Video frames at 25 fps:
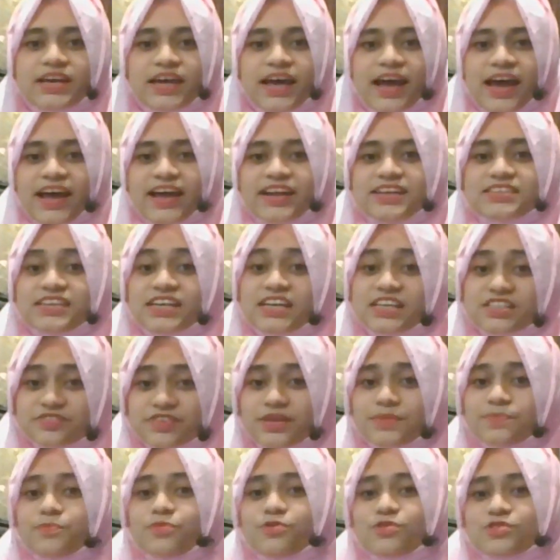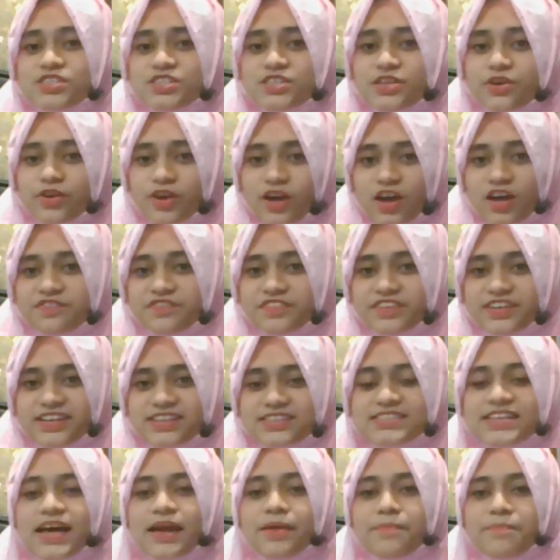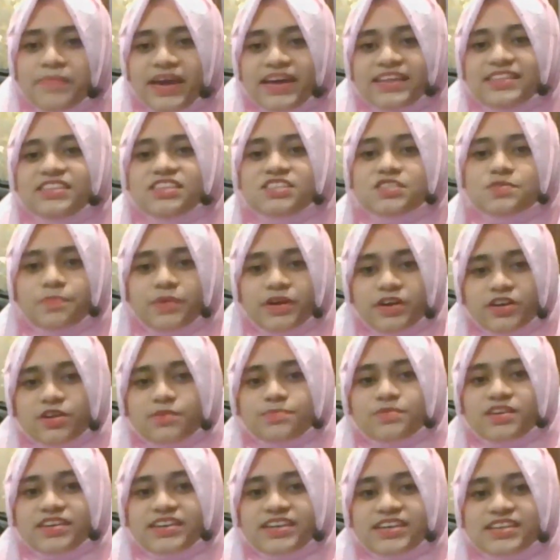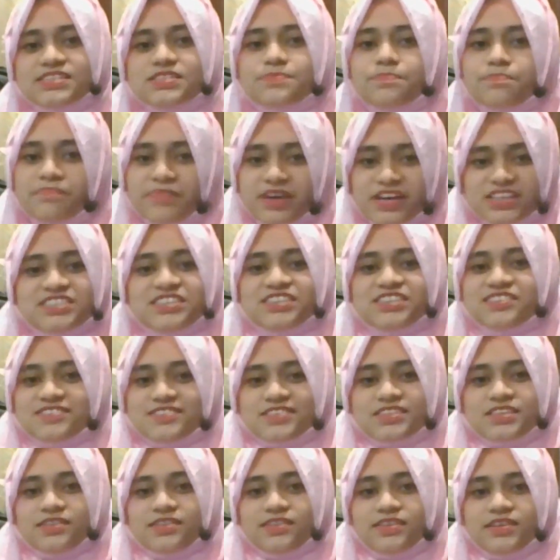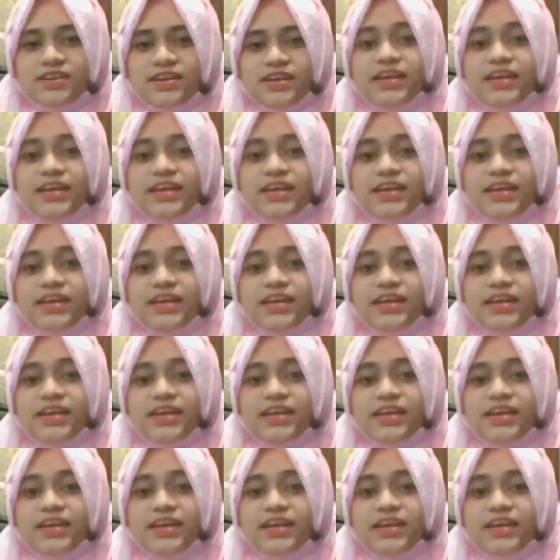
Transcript: and it will boost your confidence and make this part of the test much easier.